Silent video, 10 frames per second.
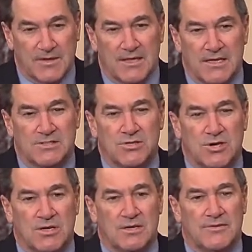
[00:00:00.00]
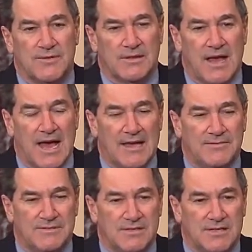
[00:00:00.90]
It took the
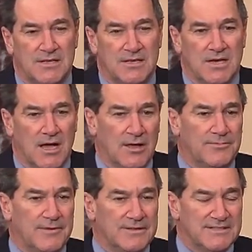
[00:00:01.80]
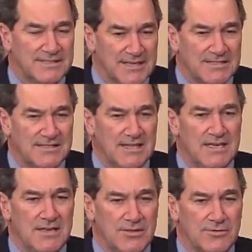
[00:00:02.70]
lives of
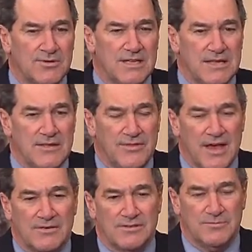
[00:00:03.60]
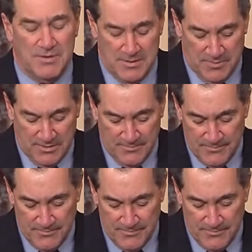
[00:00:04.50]
63,000 people